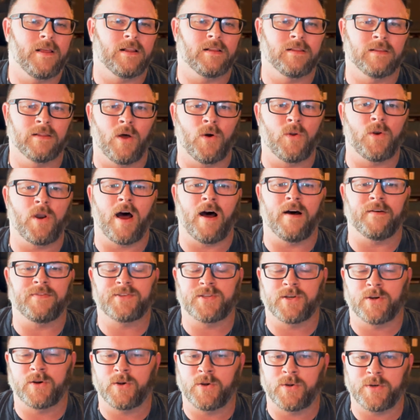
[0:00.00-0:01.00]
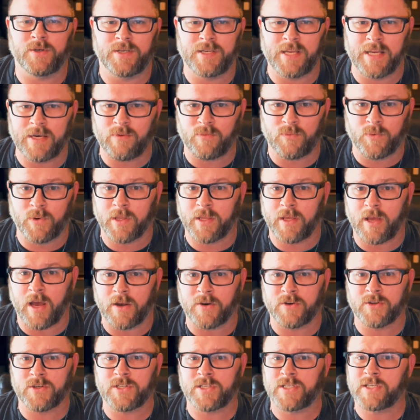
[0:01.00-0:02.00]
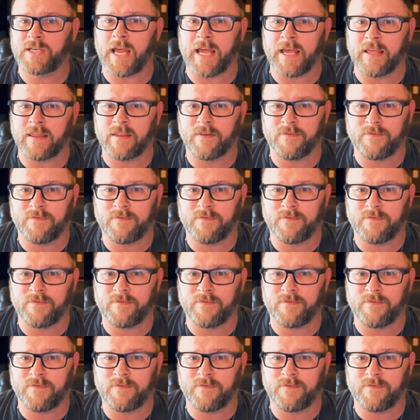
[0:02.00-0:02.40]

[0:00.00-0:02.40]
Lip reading: loan officer who didn't really understand